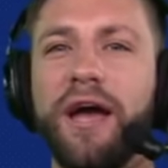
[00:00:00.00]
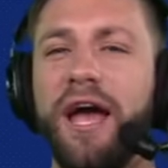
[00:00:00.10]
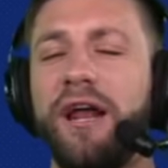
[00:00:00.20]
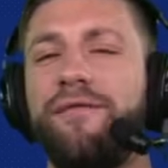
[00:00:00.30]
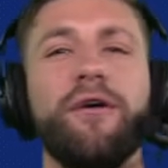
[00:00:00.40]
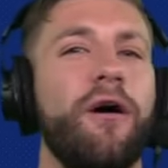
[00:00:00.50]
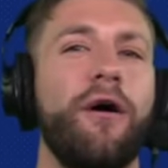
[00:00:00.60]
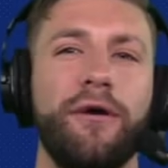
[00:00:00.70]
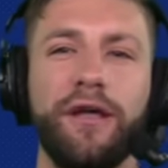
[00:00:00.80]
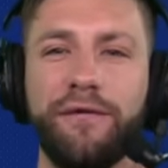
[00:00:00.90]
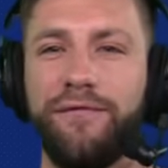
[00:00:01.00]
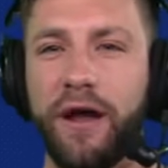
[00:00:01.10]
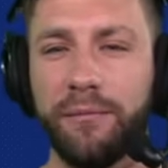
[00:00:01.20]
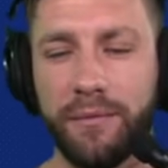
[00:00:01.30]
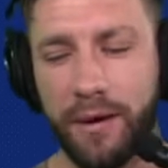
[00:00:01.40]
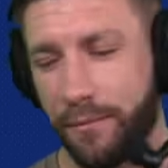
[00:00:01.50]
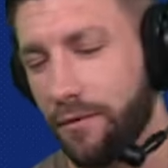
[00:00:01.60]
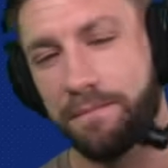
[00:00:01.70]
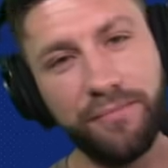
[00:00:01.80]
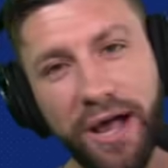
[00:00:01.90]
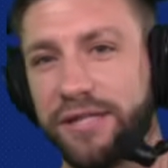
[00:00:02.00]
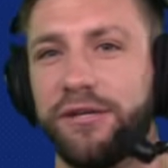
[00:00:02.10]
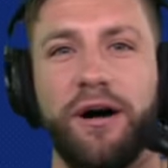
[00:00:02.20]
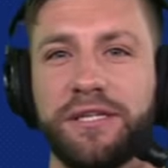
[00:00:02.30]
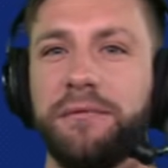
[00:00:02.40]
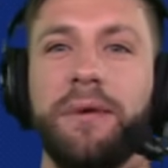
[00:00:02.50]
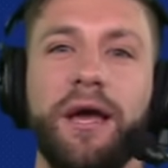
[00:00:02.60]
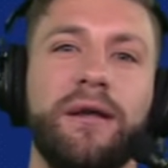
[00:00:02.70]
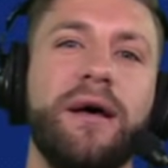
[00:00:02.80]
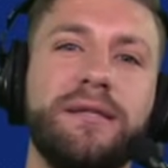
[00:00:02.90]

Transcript: And if you're already a family member, that's awesome, man.